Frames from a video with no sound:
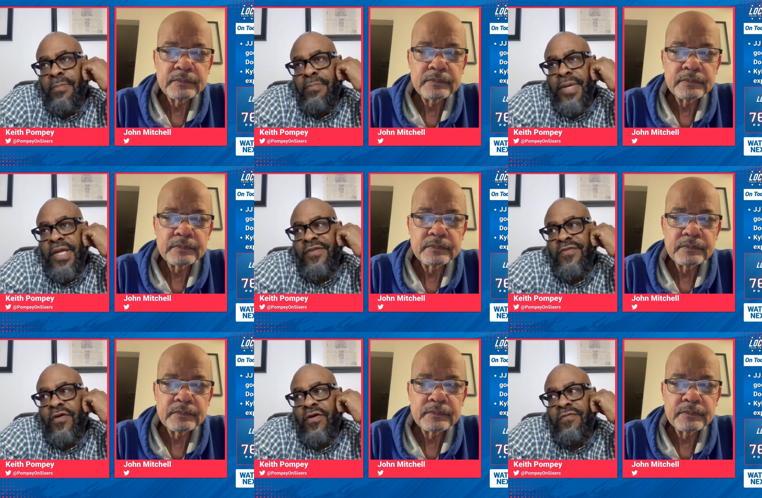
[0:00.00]

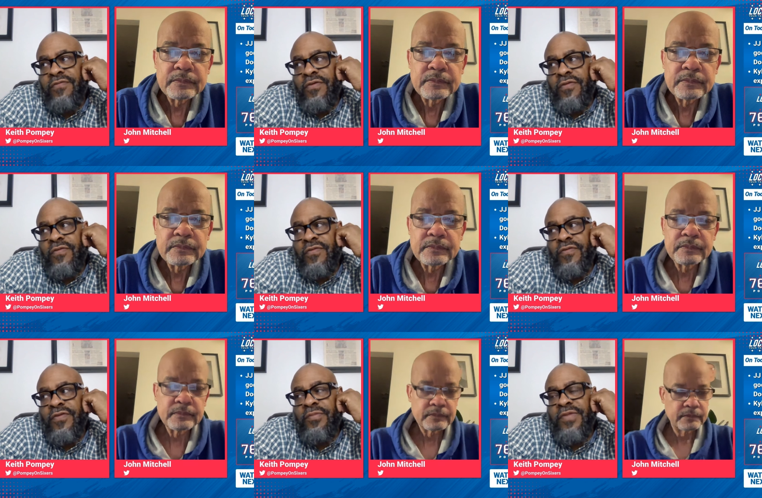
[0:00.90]
Speaker 1: Based off of,
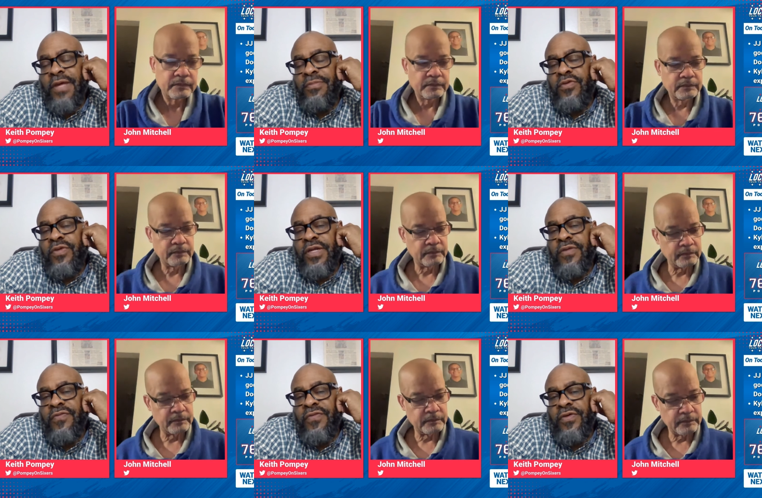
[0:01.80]
sometimes you get
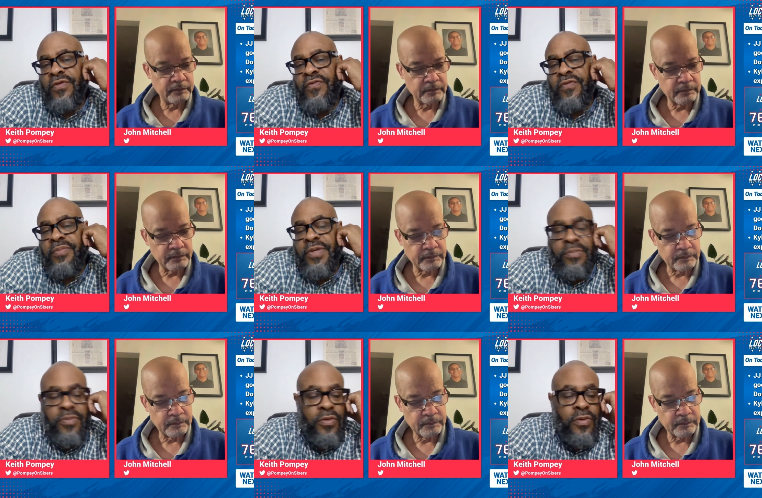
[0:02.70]
a feel for
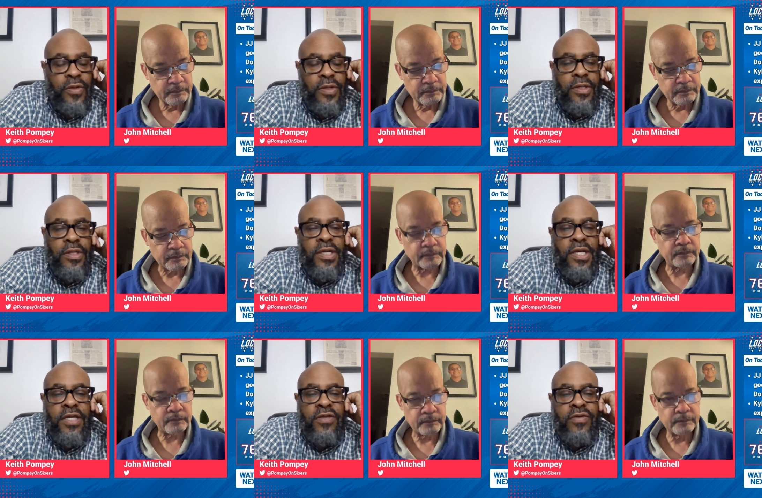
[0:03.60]
people.
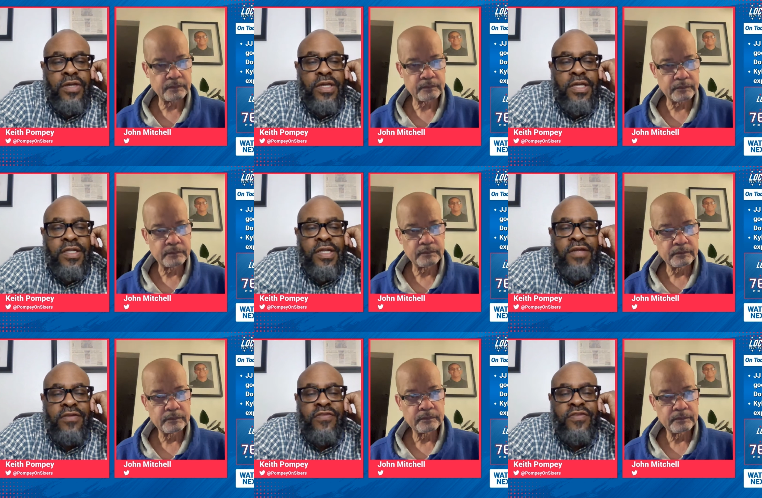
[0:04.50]
And you can get
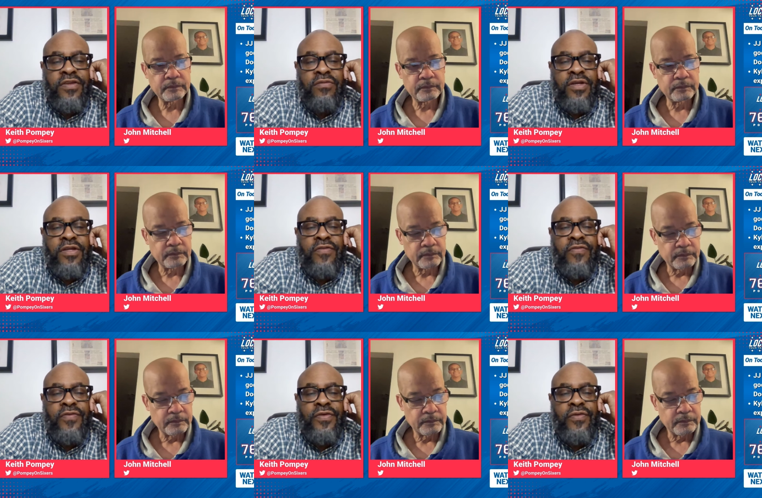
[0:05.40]
that serious
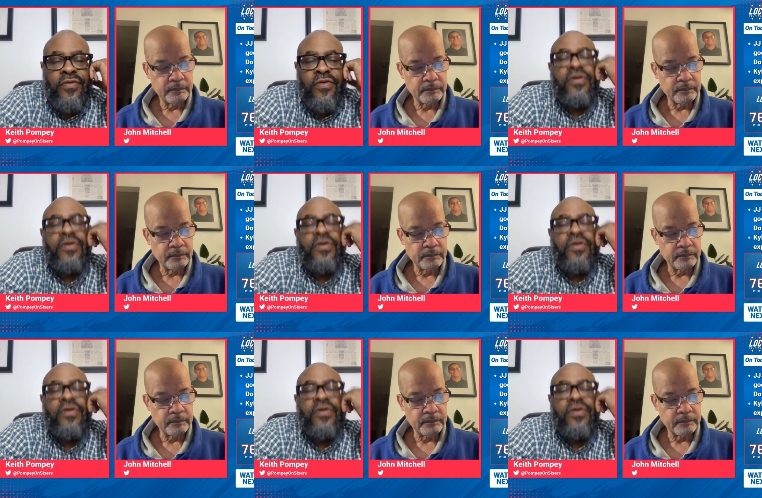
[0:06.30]
feel, or you